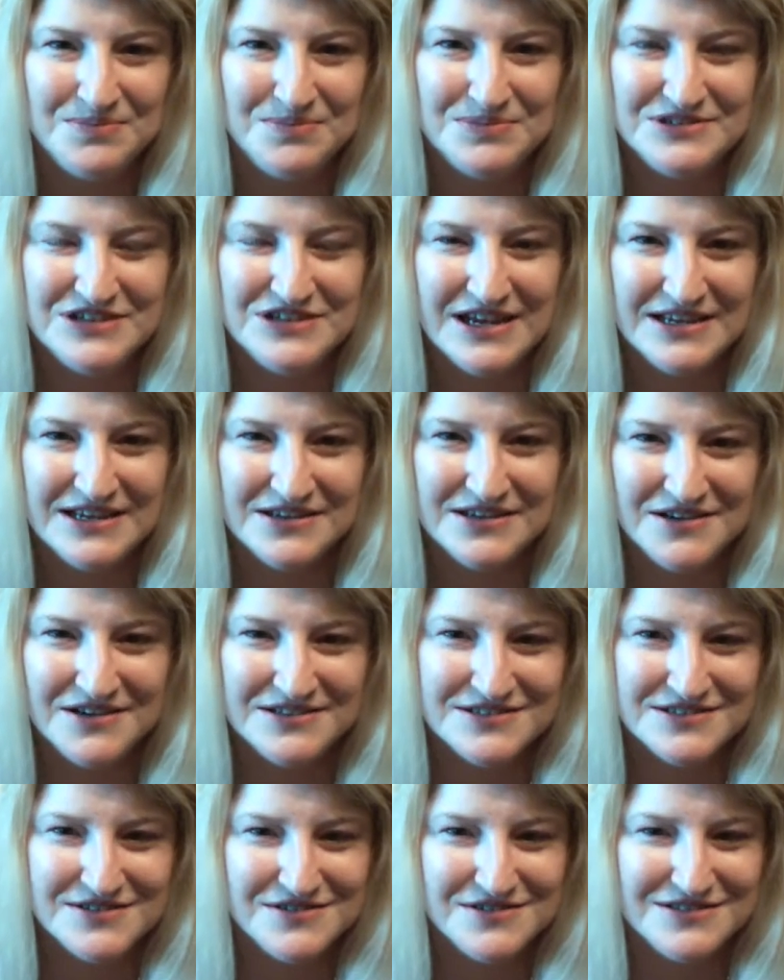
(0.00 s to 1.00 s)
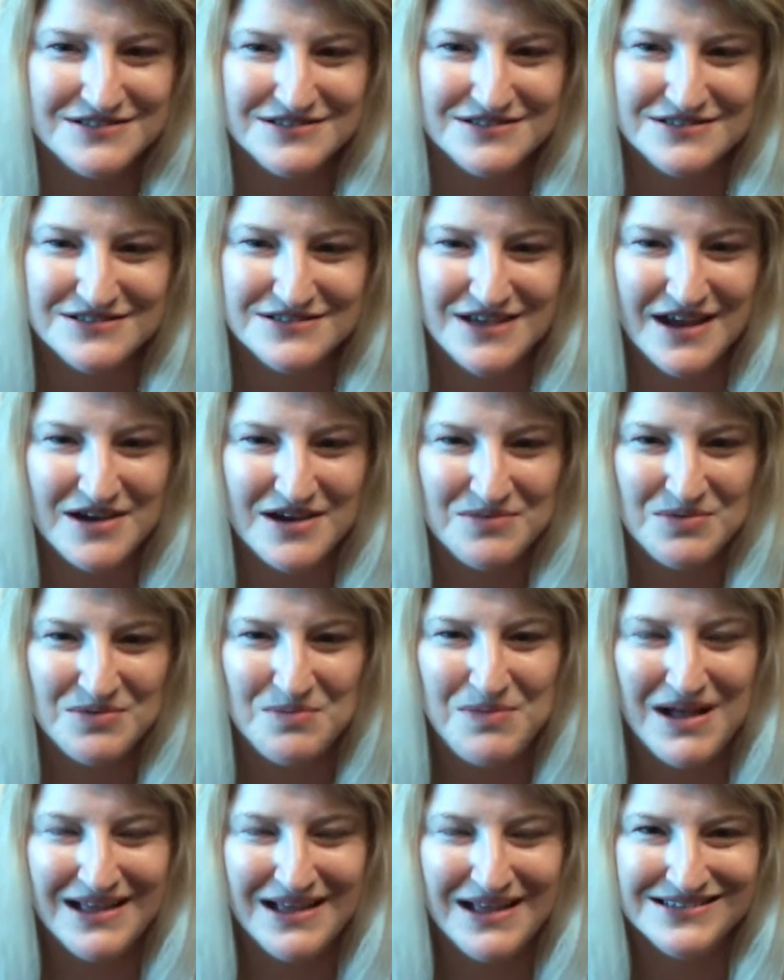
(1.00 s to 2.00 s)
Jake goes through terrible
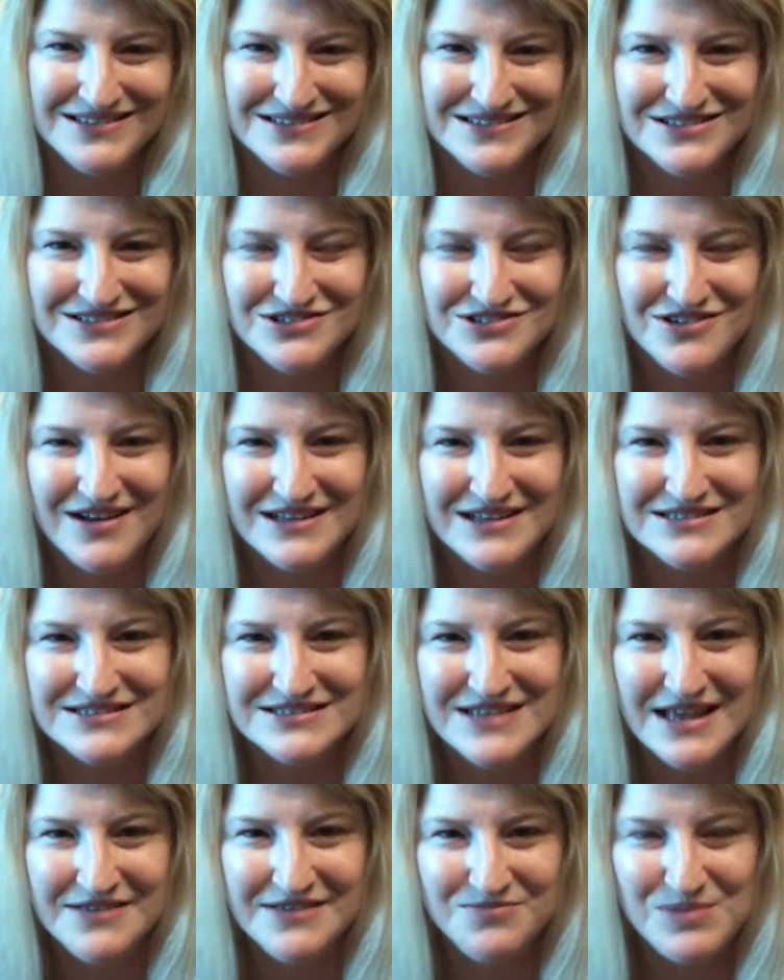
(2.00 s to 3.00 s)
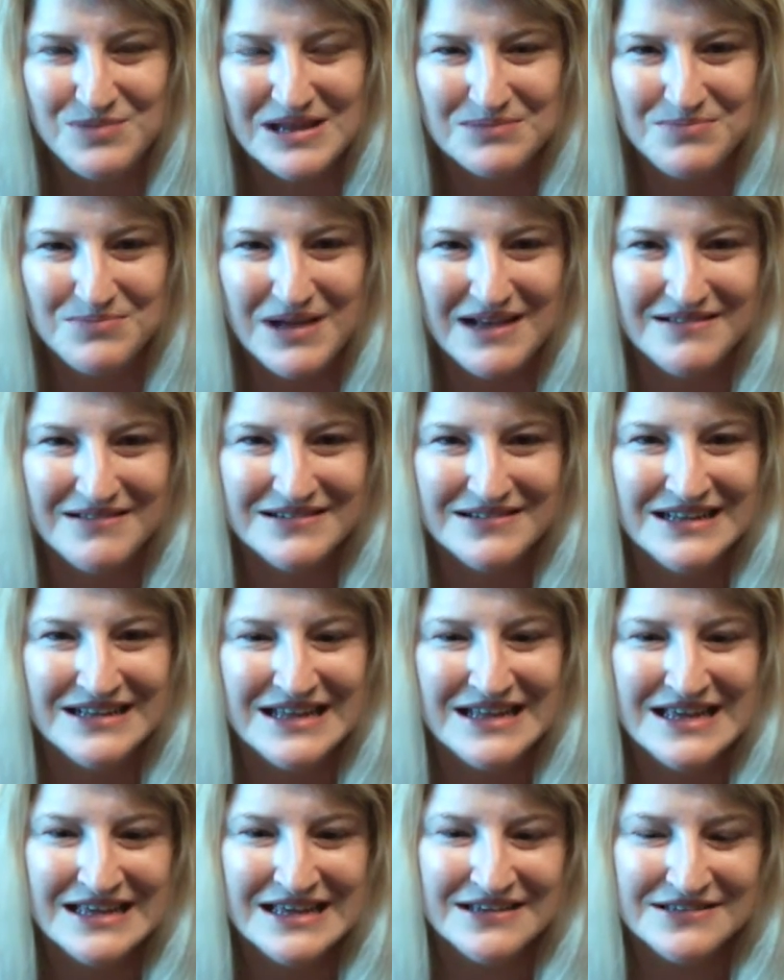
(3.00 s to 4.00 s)
pains to try and save Black Baron.
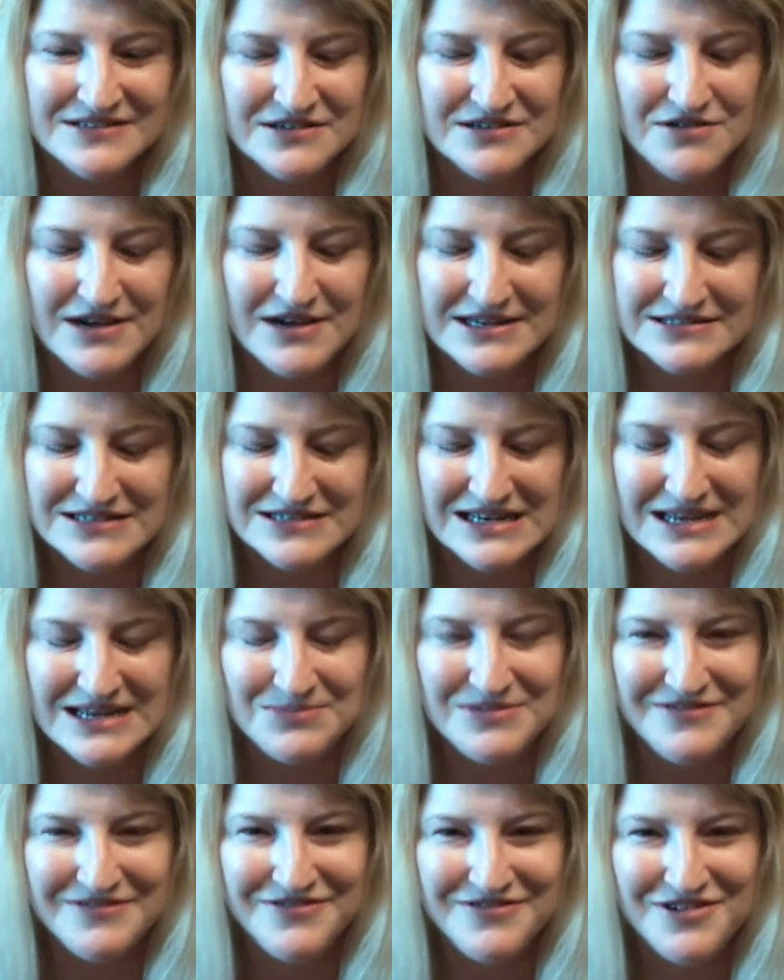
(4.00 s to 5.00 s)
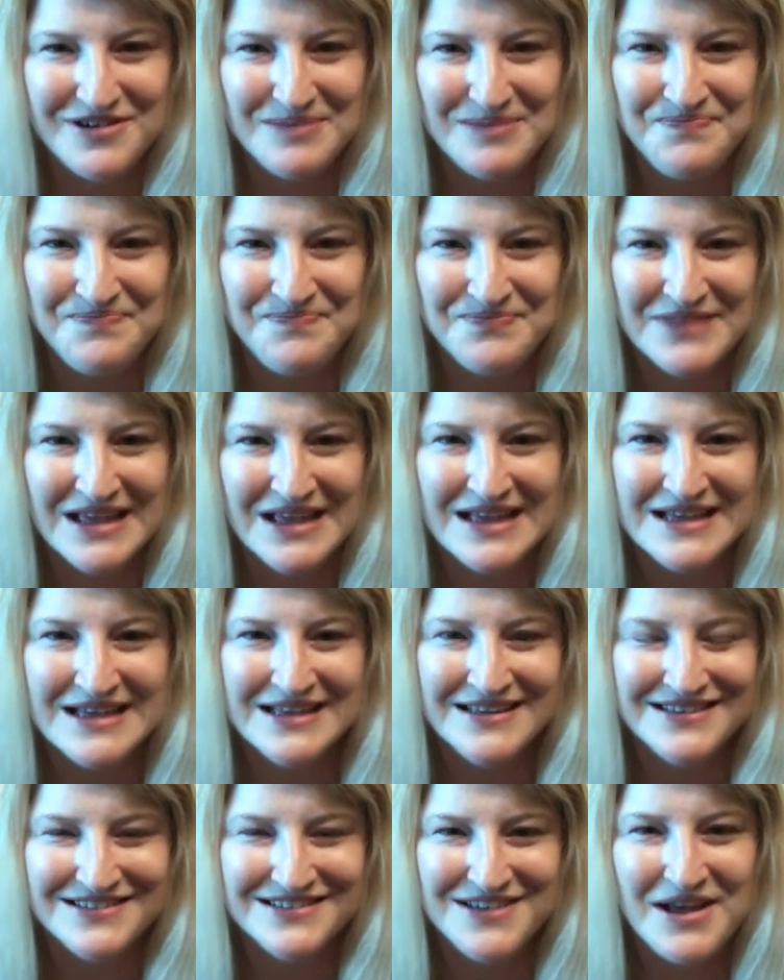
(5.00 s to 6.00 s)
It's a great dilemma for him.
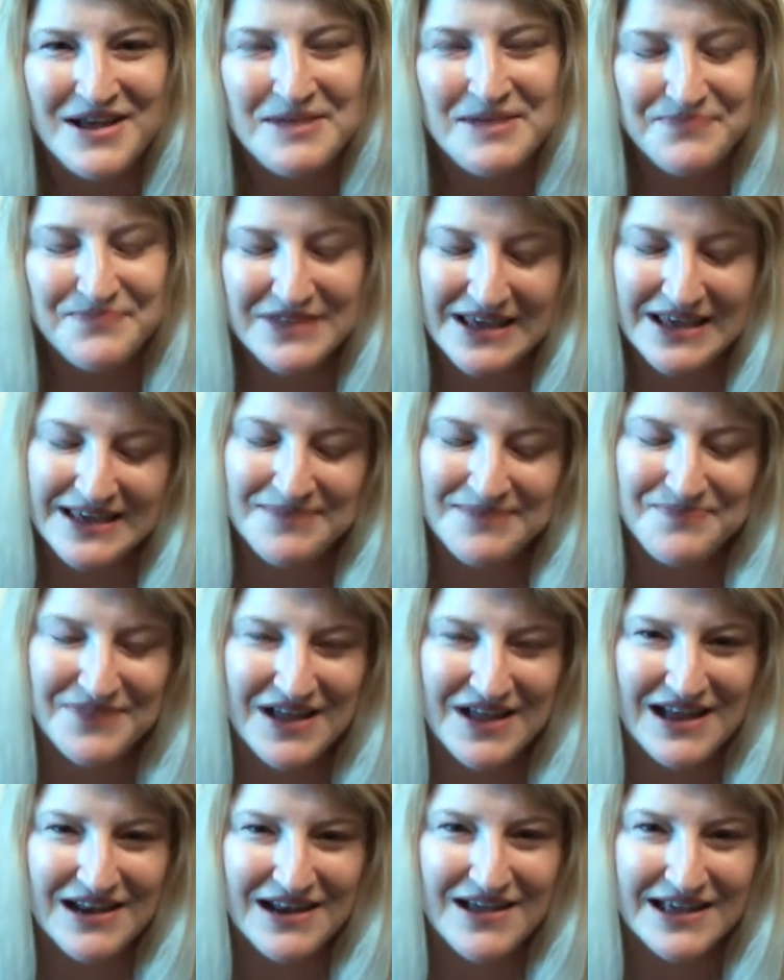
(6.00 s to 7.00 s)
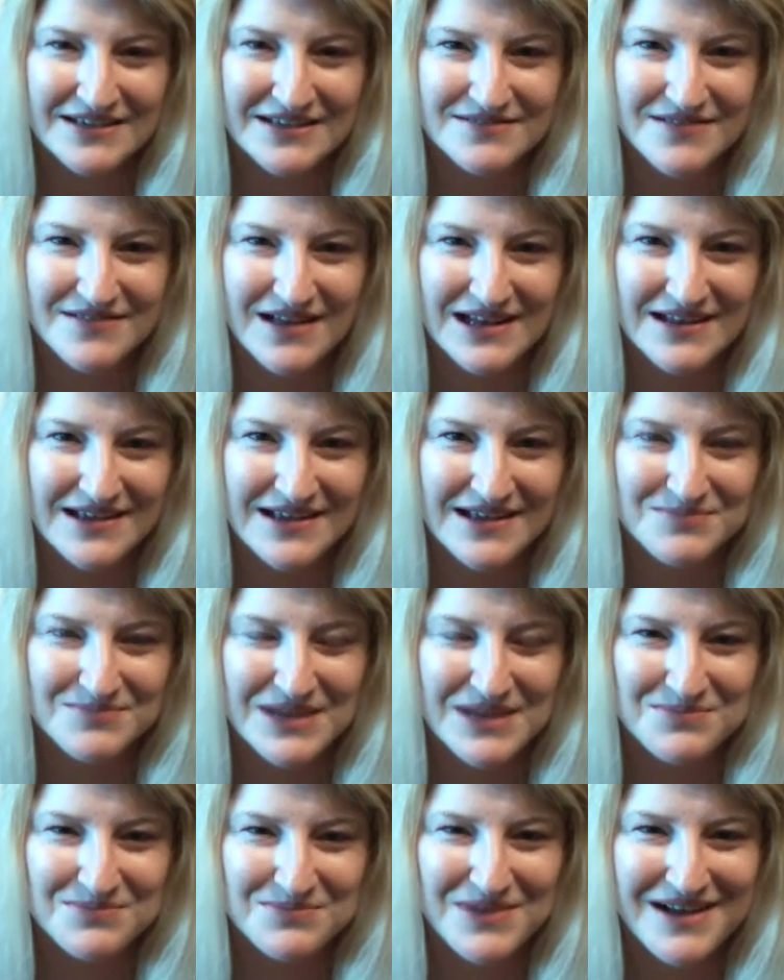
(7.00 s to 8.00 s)
So yeah, I like
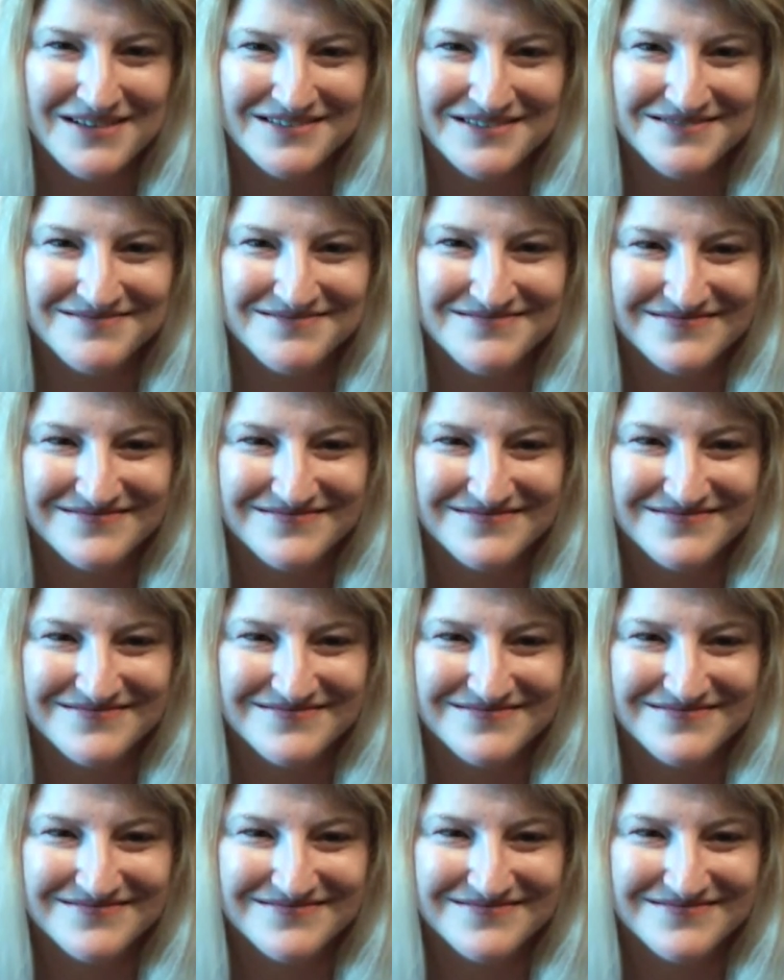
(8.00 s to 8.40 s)
Black Baron.